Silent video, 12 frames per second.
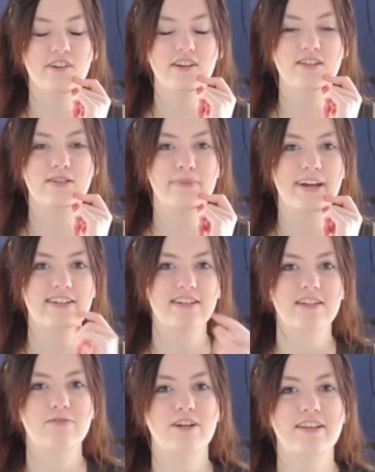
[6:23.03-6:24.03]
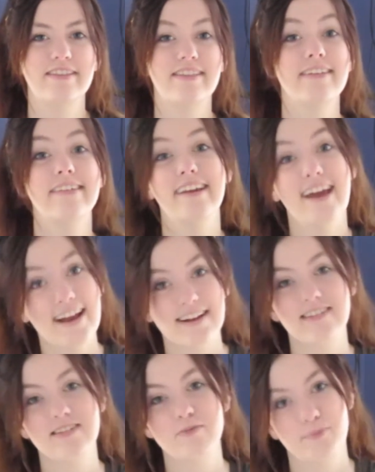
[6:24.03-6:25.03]
especially with the
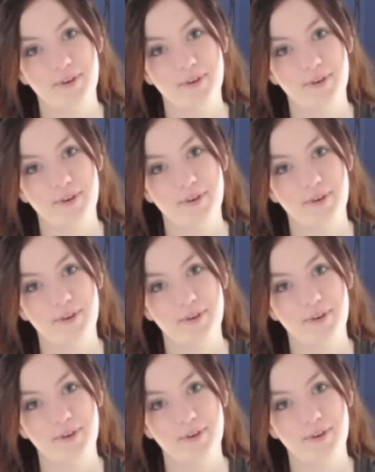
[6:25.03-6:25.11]
next